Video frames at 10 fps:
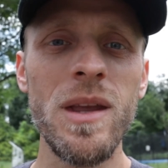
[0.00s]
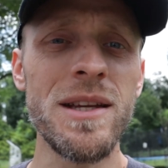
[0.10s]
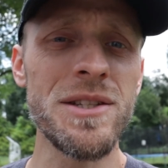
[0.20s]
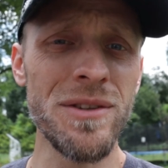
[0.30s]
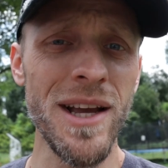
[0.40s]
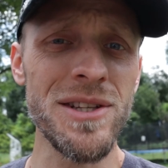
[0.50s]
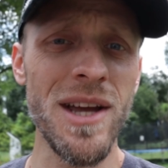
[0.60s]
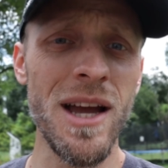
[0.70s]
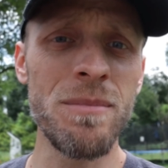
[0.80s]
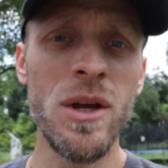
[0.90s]
Until next
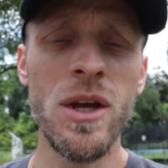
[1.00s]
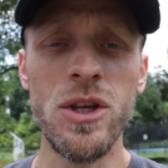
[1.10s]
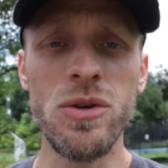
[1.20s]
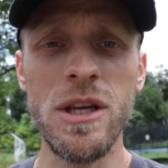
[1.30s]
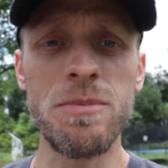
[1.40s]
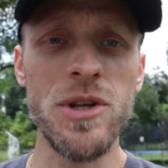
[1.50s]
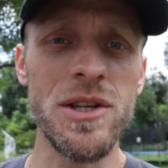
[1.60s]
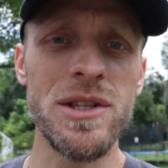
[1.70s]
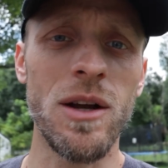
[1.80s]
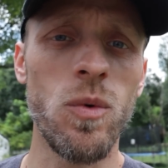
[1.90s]
time, you keep
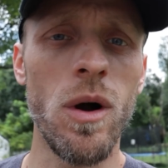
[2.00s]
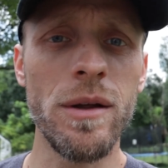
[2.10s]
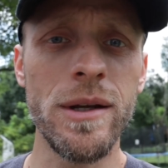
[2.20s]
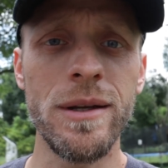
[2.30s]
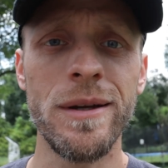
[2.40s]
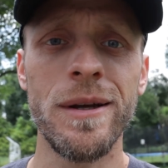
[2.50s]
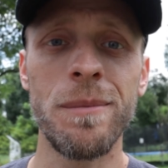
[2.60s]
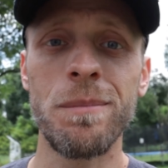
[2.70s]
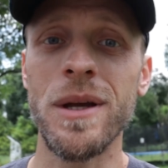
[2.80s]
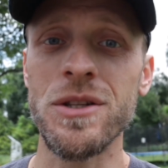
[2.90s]
chasing that quality
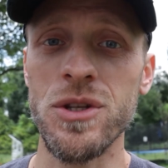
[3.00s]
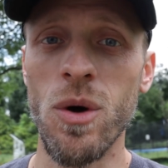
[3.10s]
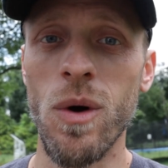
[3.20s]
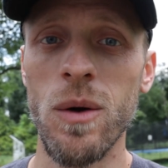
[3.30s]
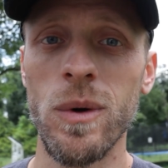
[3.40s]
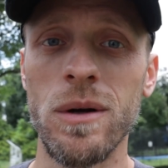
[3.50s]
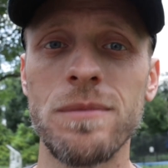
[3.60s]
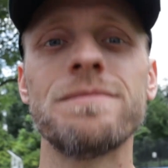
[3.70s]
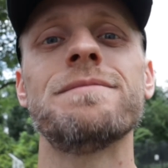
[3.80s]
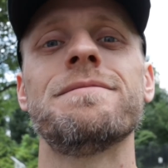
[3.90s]
because you know I
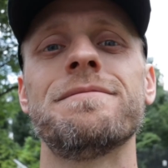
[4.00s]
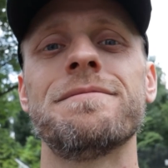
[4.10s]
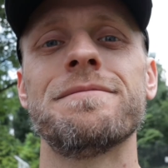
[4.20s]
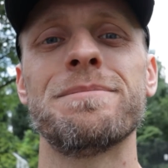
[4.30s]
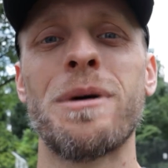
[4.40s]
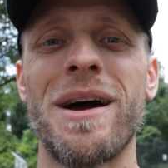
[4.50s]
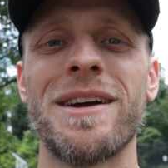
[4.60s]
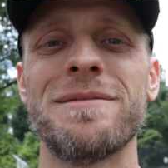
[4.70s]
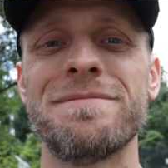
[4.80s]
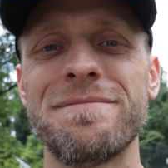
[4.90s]
will. Bye-bye.